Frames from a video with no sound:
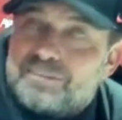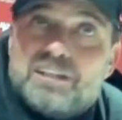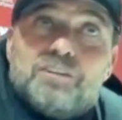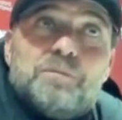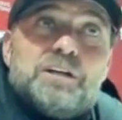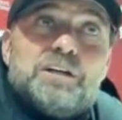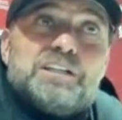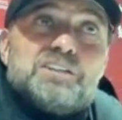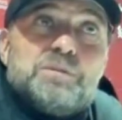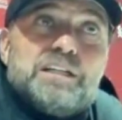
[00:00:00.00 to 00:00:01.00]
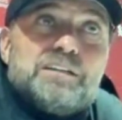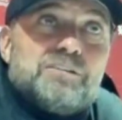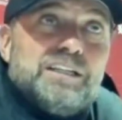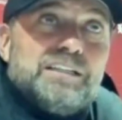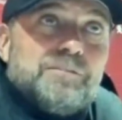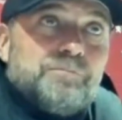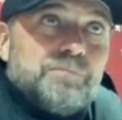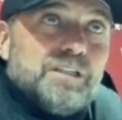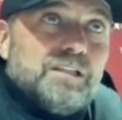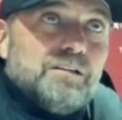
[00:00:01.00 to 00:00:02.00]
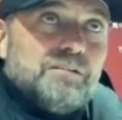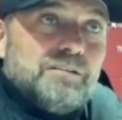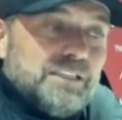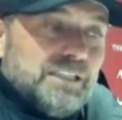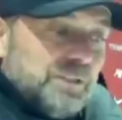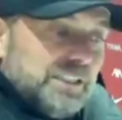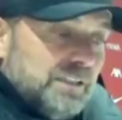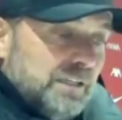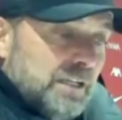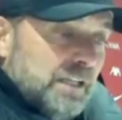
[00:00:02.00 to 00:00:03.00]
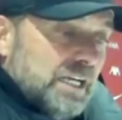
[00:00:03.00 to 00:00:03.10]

South America as well. Great. Oh, can't wait.